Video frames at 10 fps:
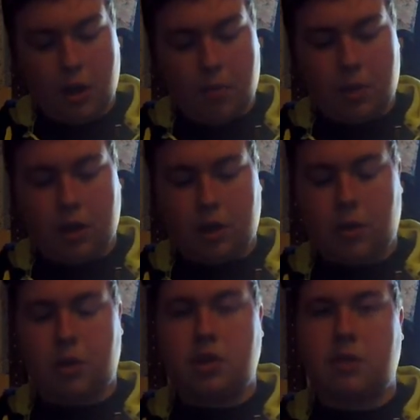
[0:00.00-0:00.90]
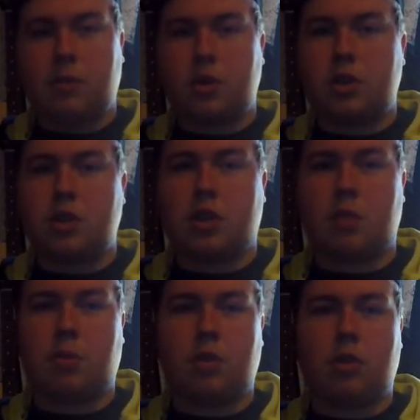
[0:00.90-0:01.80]
back on 13 Voices, I
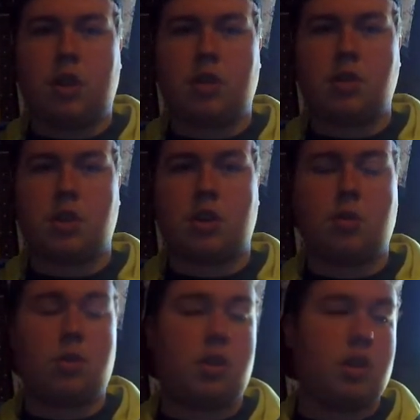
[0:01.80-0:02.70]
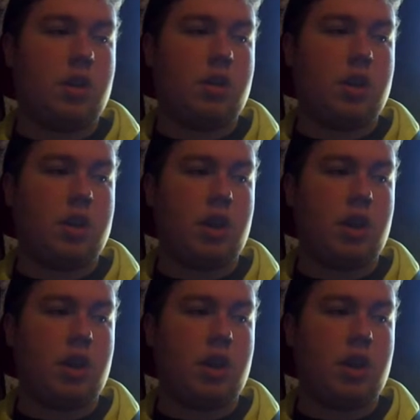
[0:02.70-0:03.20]
believe the health scare with Derek,